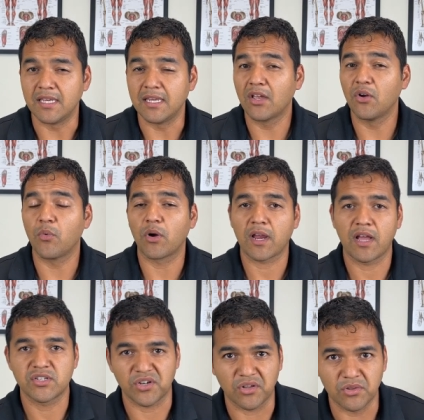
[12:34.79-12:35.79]
You need to go work
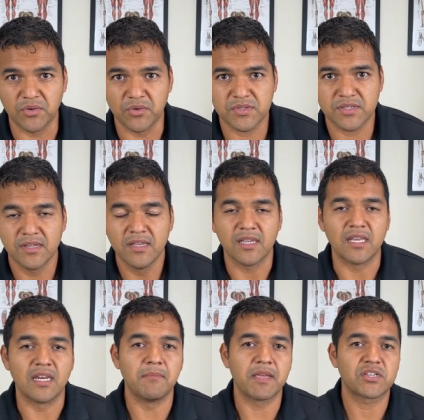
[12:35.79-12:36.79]
out your glutes.
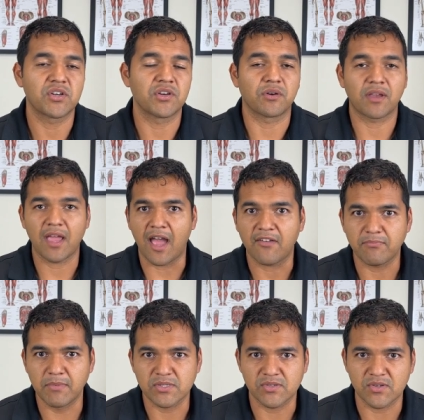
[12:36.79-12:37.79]
You need to make sure your
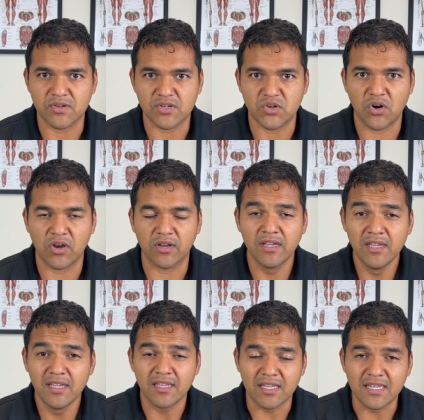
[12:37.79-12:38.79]
calf muscles are strong.
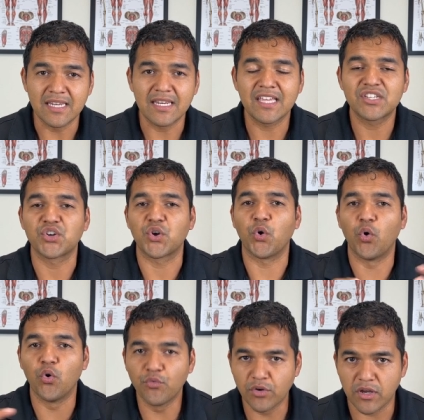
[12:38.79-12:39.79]
You need to get your
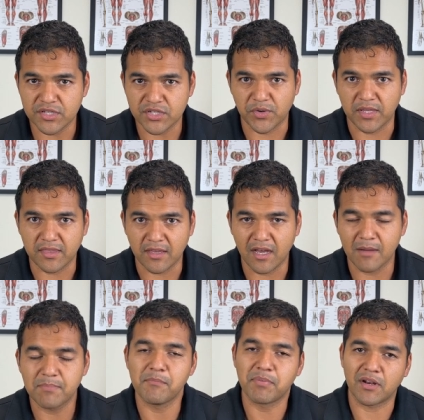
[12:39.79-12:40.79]
overall strength
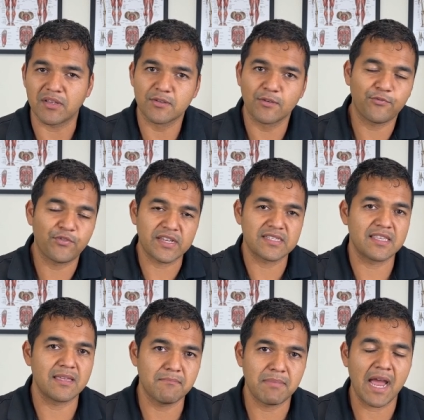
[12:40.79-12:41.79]
up, but also fix
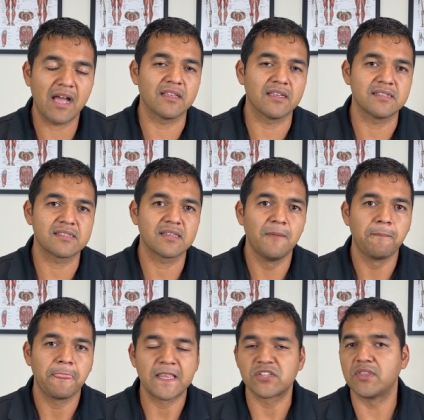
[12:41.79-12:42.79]
the imbalance
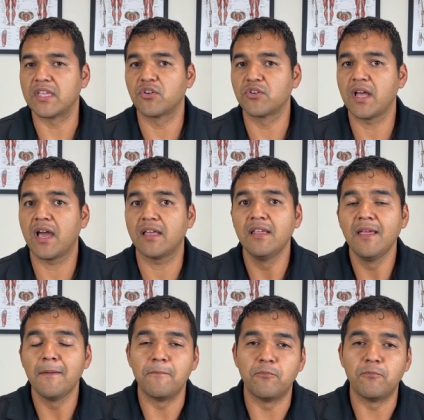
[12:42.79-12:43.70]
so that you're not